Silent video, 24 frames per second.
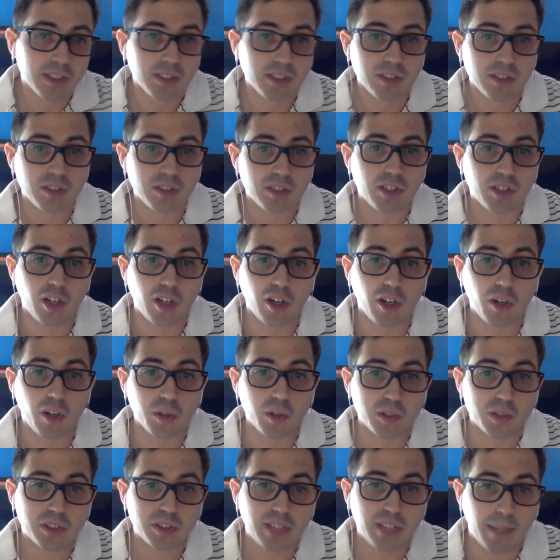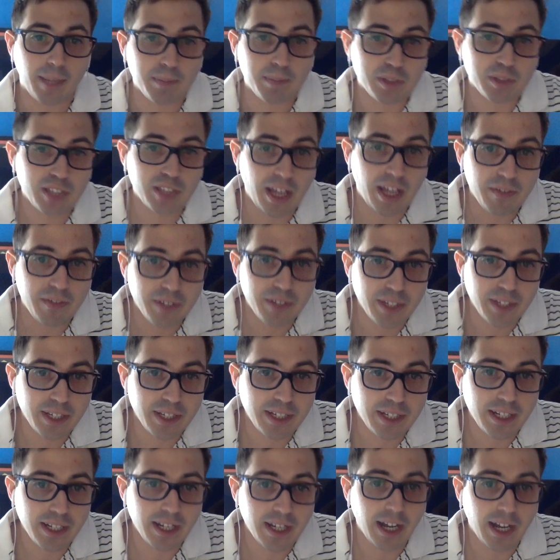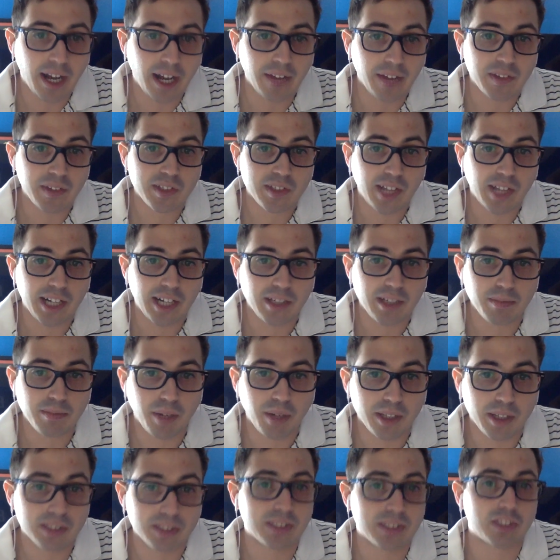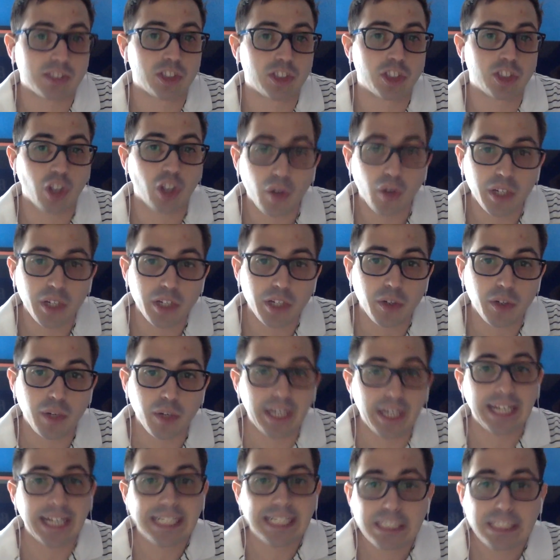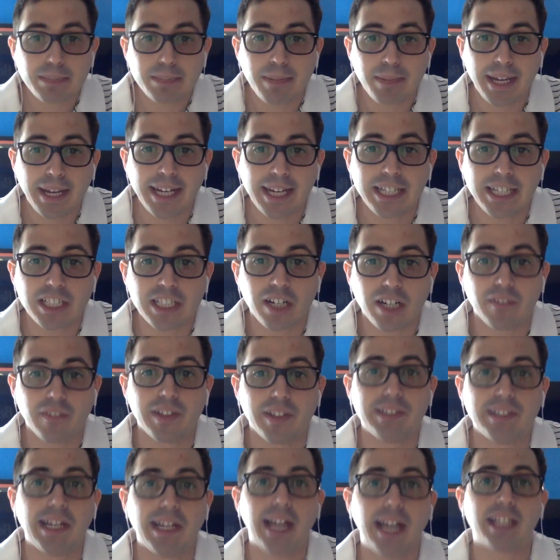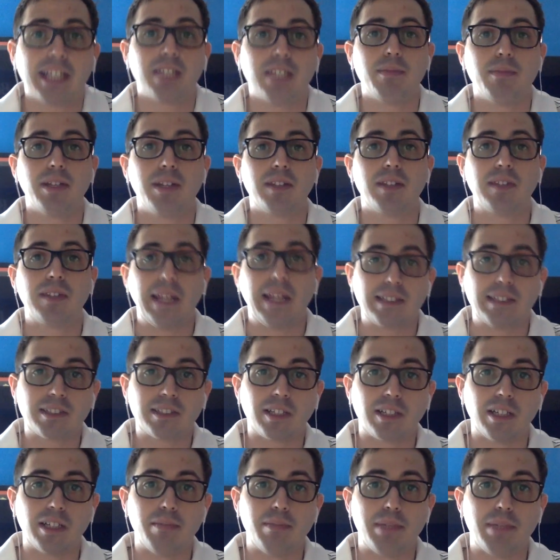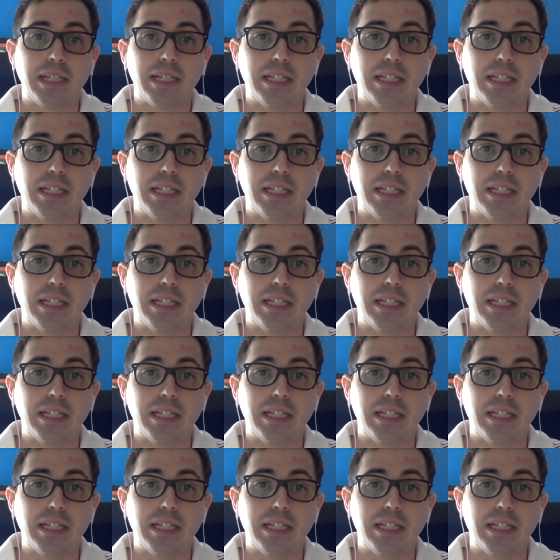So step 7, the signer must show you each page of the document that's going to be